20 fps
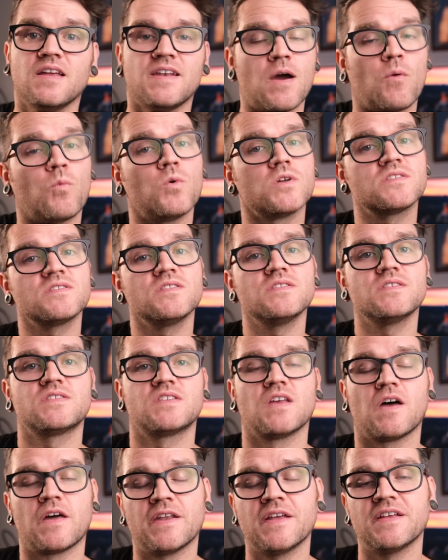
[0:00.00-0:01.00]
Now, once the
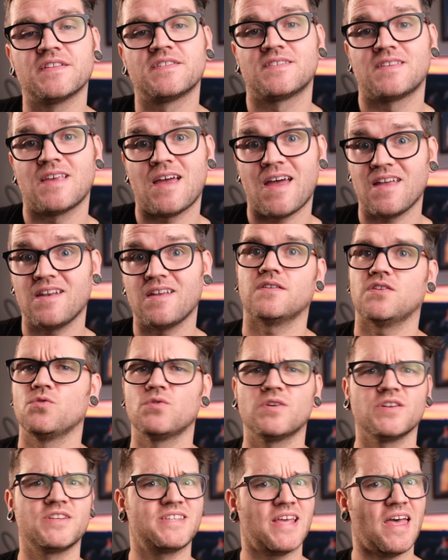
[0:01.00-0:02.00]
sun had set, you
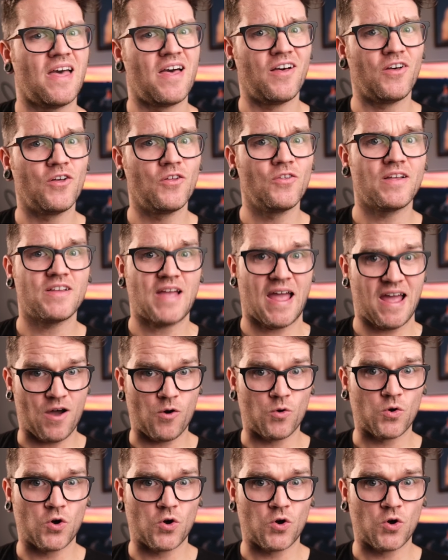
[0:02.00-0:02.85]
could tell how